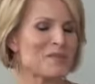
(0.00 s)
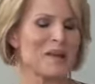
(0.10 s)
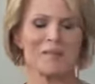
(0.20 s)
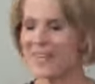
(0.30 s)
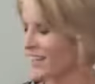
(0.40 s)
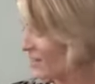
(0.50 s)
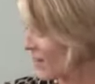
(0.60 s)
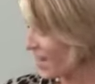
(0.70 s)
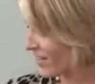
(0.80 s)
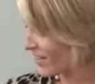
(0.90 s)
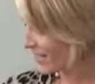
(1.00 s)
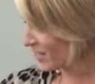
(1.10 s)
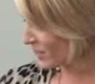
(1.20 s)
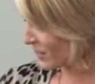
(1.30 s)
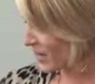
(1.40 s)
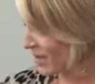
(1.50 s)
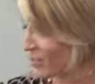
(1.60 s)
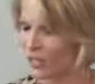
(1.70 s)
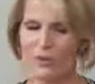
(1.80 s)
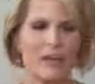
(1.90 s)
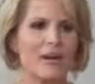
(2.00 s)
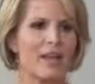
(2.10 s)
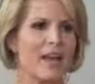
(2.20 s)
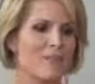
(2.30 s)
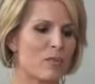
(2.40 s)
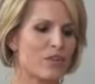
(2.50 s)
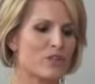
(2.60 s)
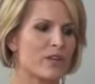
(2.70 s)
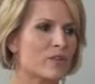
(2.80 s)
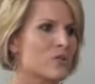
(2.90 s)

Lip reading: But we have a cleanser, we have a toner, and we have the moisturizer.